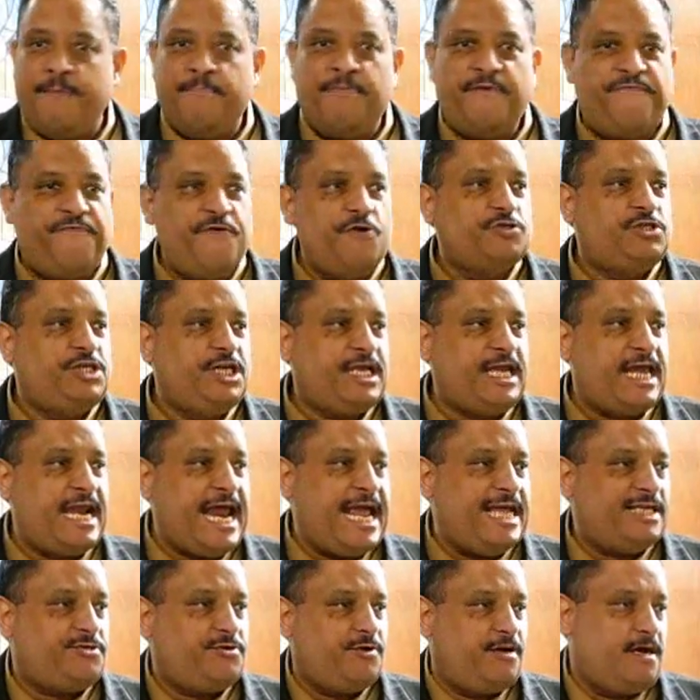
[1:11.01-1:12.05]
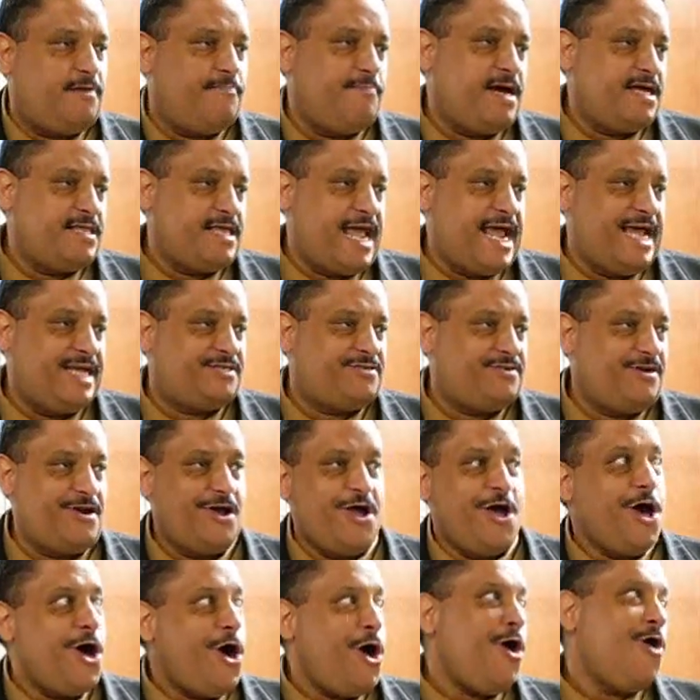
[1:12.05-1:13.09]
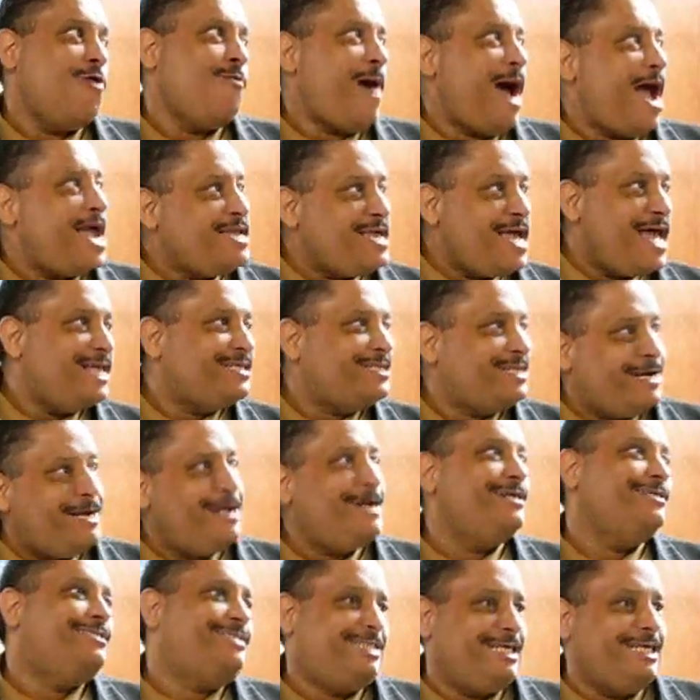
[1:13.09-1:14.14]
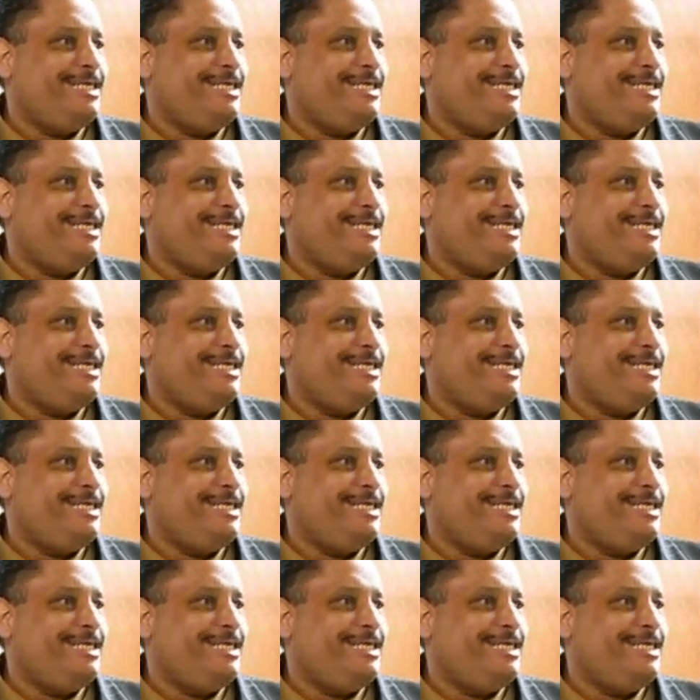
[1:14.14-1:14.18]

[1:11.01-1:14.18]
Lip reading: And before she can answer, her mother answered, oh, why are you asking her?